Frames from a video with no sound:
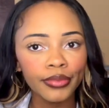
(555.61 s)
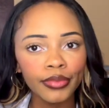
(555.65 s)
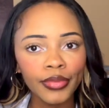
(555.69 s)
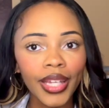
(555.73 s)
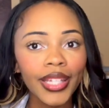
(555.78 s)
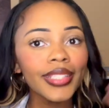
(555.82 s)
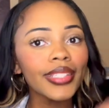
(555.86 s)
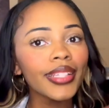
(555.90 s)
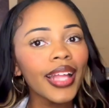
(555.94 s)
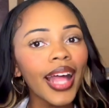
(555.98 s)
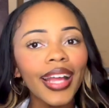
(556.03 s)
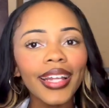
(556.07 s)

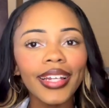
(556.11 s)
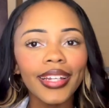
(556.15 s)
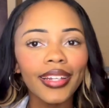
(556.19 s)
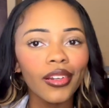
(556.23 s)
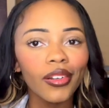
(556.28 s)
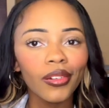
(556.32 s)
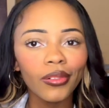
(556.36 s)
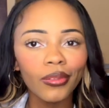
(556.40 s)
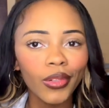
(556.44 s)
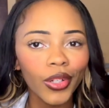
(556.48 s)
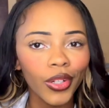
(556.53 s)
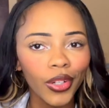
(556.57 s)
that's not
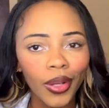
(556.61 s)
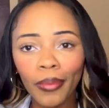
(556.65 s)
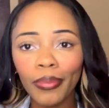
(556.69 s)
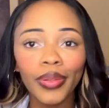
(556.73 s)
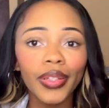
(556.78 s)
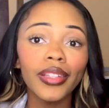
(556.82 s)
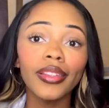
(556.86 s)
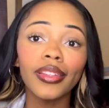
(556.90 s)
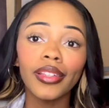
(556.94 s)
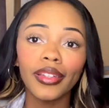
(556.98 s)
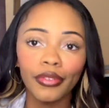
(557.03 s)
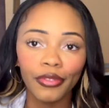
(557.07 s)

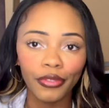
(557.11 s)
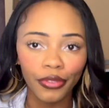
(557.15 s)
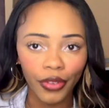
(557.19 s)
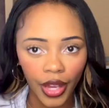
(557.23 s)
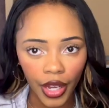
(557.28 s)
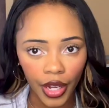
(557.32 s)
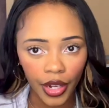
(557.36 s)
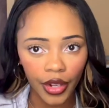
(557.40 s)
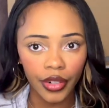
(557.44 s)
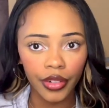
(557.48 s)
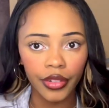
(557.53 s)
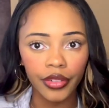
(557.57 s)
completely
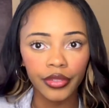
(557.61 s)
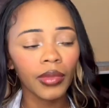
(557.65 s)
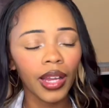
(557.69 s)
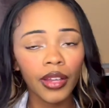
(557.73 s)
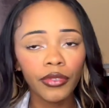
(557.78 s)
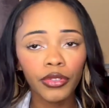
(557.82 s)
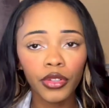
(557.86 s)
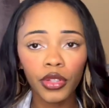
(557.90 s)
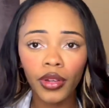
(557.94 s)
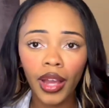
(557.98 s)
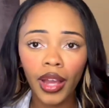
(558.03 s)
fair. If you